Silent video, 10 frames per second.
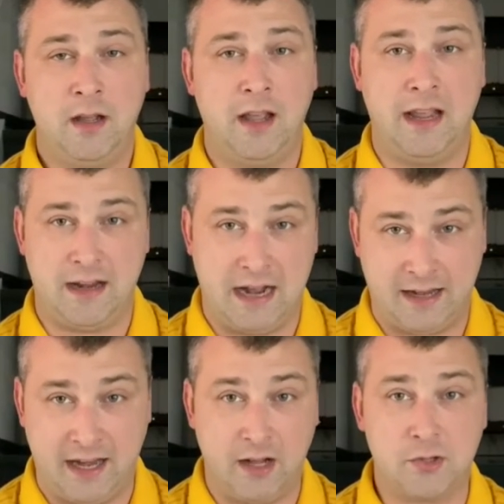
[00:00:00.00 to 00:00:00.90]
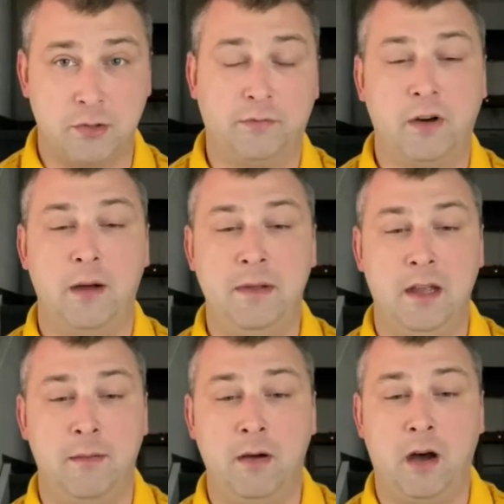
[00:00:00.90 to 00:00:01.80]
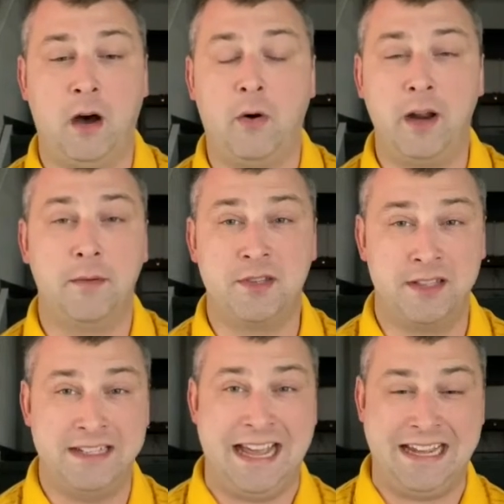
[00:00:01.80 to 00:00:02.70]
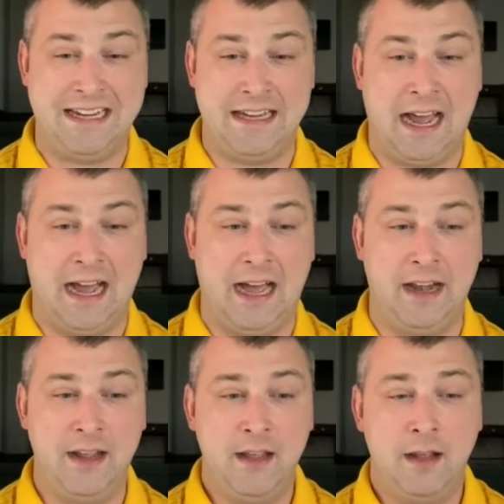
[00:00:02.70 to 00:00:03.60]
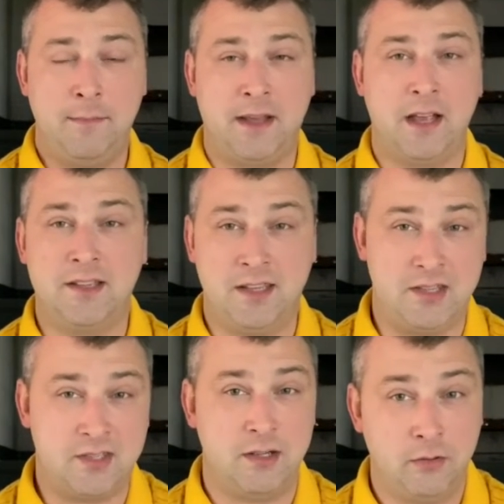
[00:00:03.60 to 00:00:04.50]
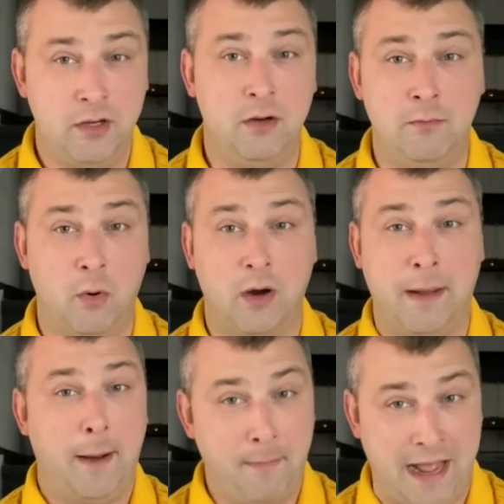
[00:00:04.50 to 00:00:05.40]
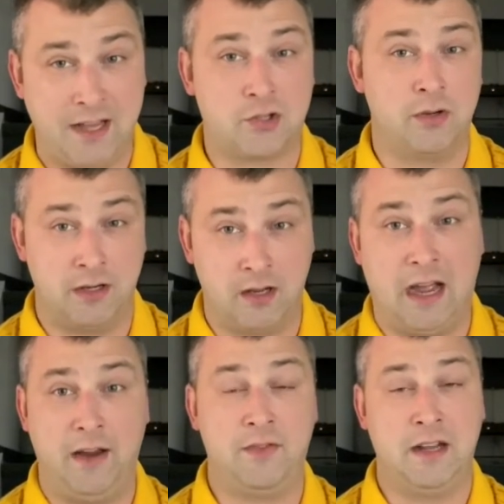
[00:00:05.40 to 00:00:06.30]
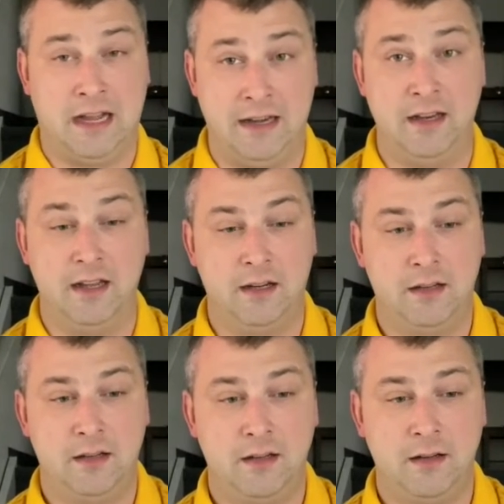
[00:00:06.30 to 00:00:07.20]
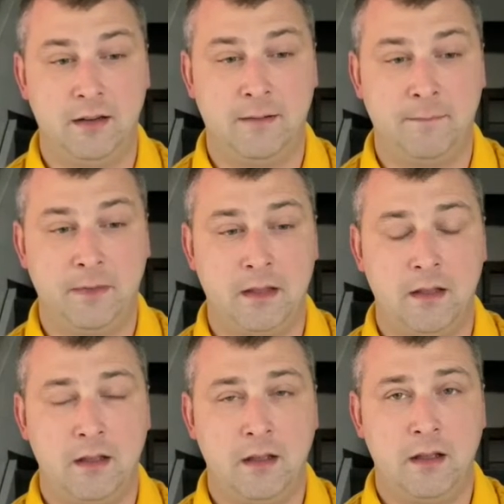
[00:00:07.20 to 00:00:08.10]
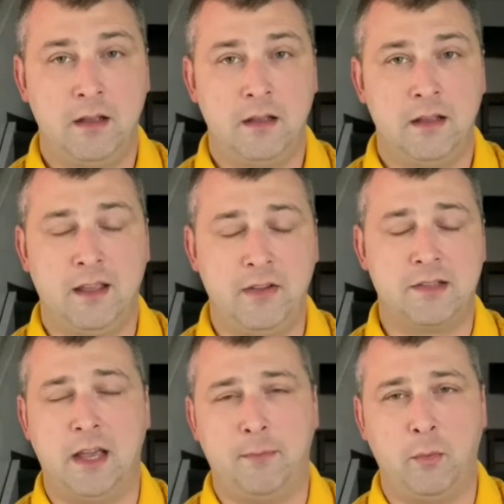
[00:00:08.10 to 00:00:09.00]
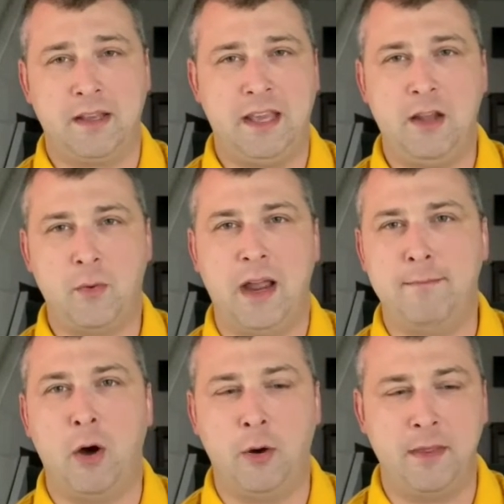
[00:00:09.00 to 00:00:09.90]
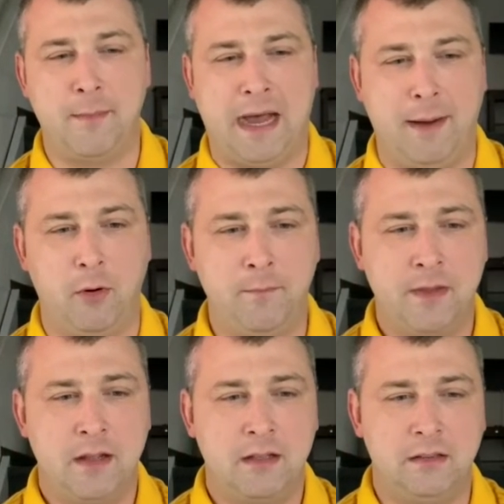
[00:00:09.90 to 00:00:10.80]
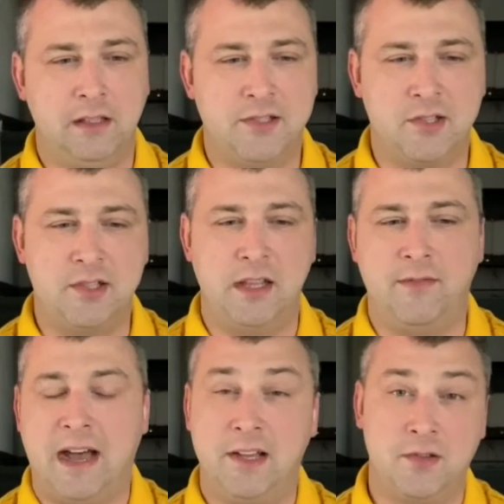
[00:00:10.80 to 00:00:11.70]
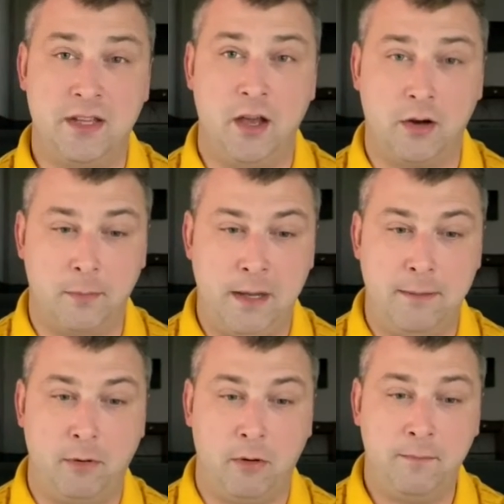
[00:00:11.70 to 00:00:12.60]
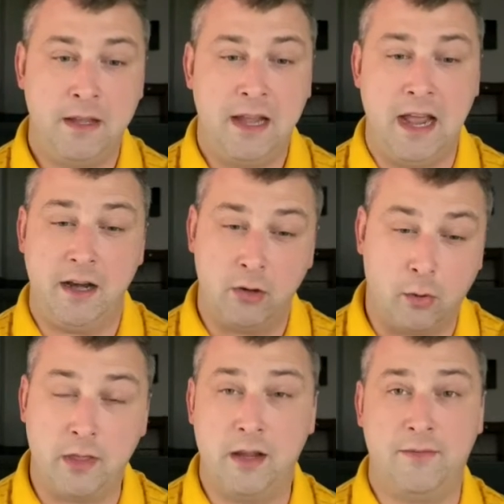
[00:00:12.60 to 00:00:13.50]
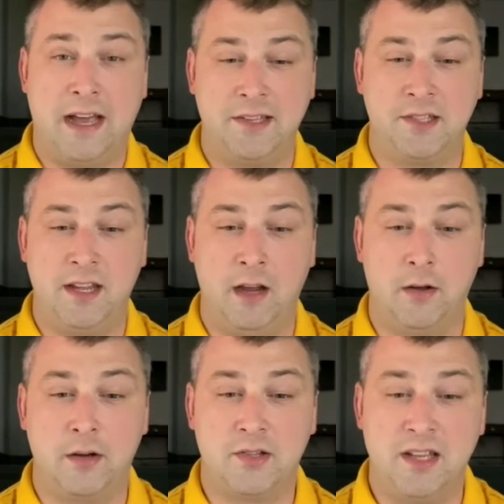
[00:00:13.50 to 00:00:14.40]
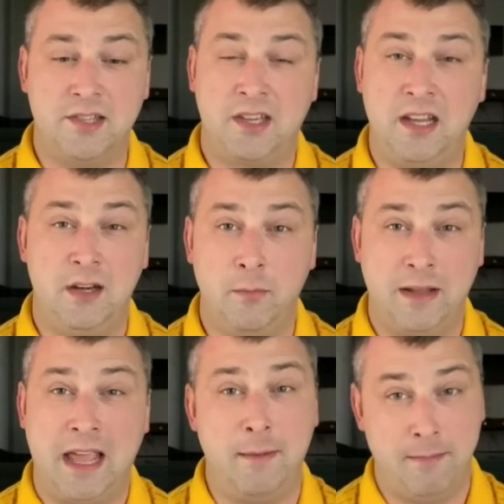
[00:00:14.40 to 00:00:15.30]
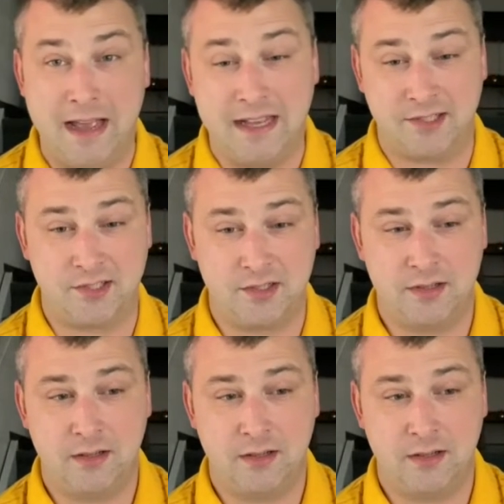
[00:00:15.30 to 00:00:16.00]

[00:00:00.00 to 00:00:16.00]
and got counsel from him on up to the day he died because he still knew more about pastoring and life than I did. I'll give you an example. When King Rehoboam in the Bible listened to the advice of the younger people and ignored the advice of the elders, his kingdom became a mess.